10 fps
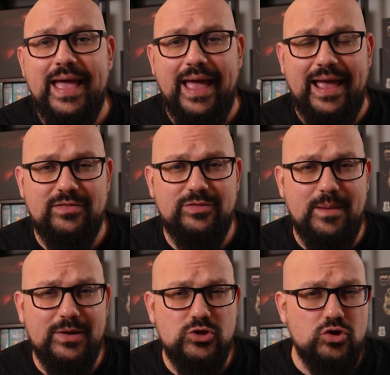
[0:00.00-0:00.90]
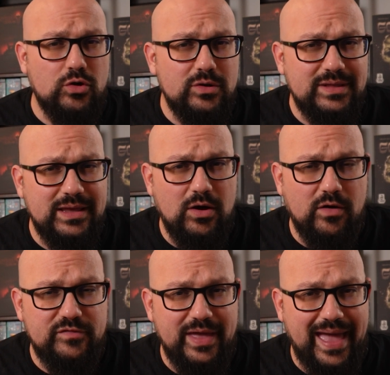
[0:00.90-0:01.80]
and the majority
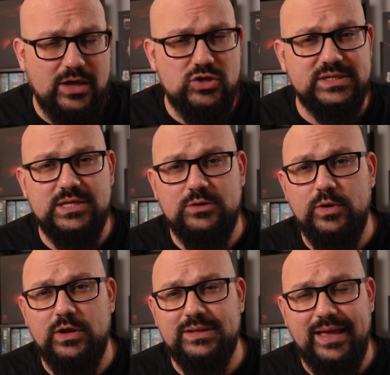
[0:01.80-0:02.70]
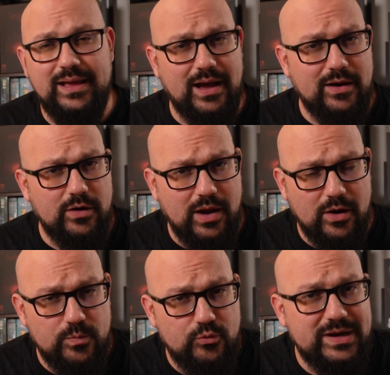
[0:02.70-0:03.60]
of the actions that we can take
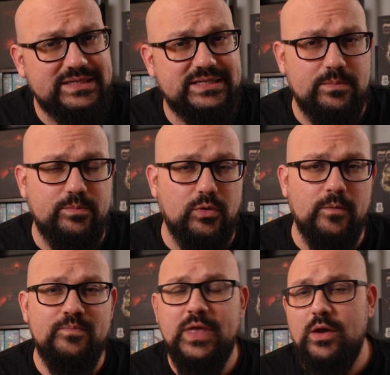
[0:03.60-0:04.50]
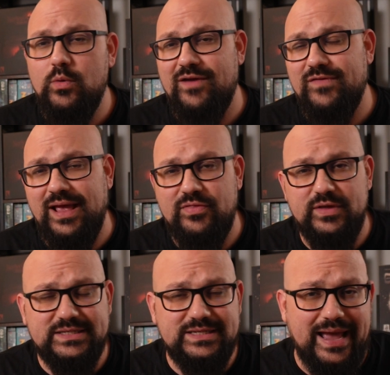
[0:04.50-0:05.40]
are pretty simple. We have again
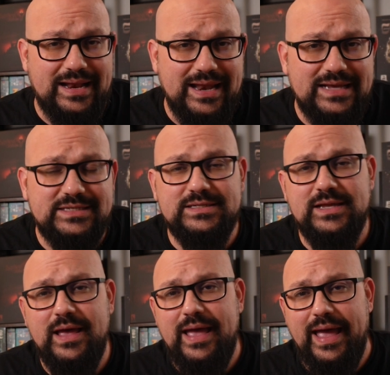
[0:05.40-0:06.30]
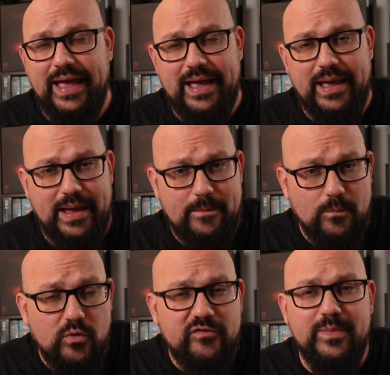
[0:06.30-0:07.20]
this enlist, a
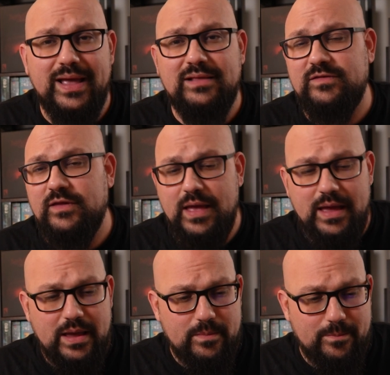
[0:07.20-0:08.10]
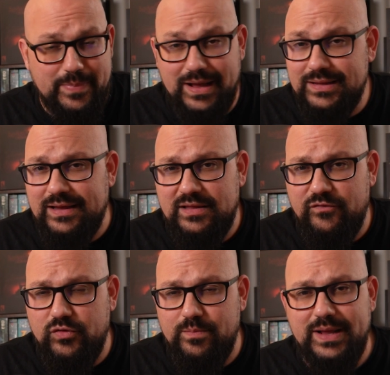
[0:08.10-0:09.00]
movement, building
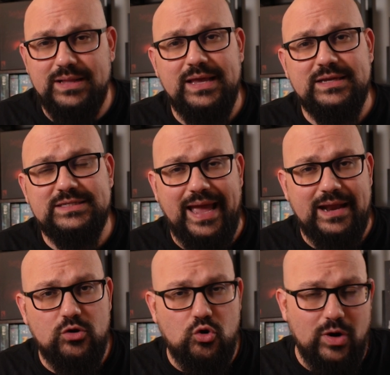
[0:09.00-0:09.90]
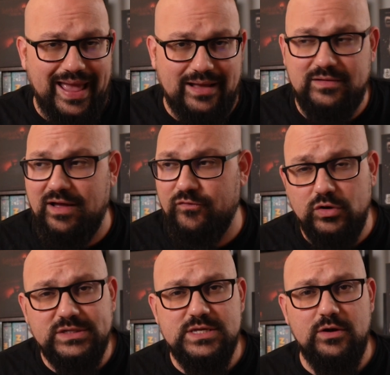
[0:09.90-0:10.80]
different buildings, and collect. Of
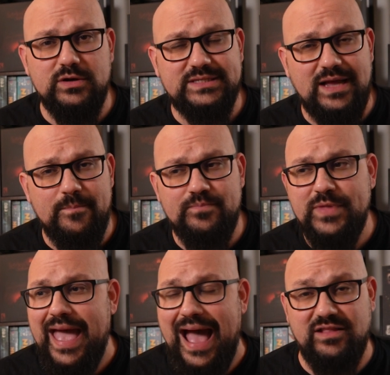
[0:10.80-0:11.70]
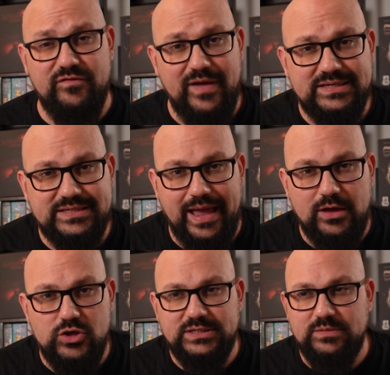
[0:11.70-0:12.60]
course there are some advanced
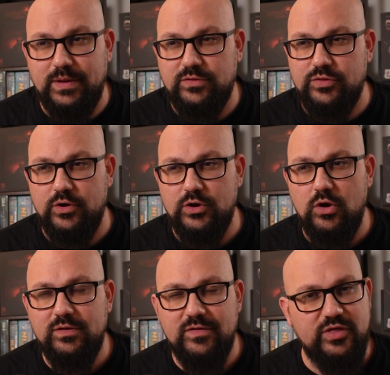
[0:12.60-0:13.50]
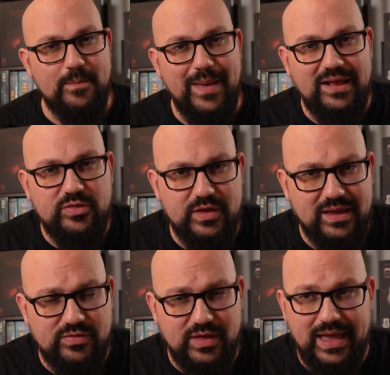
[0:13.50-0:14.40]
actions, but they're not the main thing
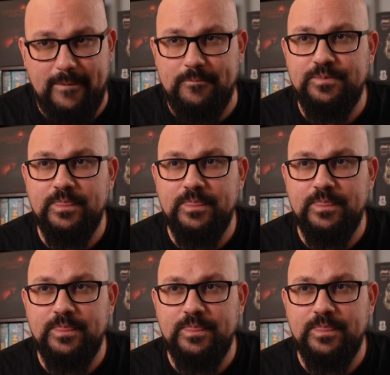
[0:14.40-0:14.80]
in the game.